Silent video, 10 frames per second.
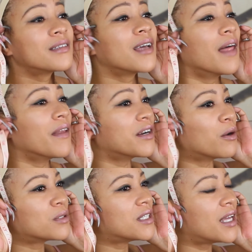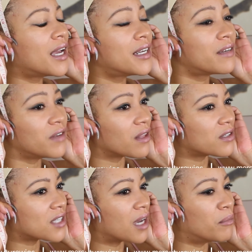And then go to the end of the other
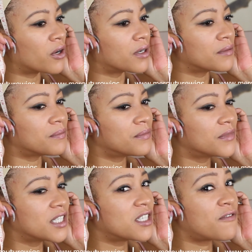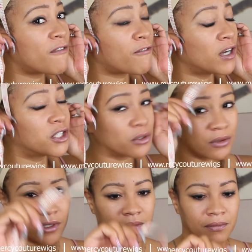sideburn. This is for
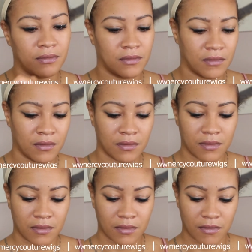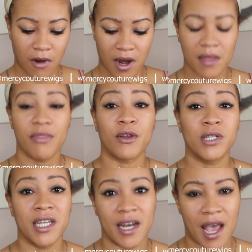frontals. Alright,
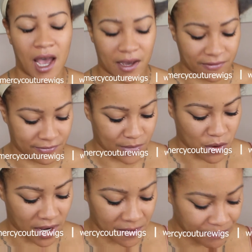13 and a half, okay?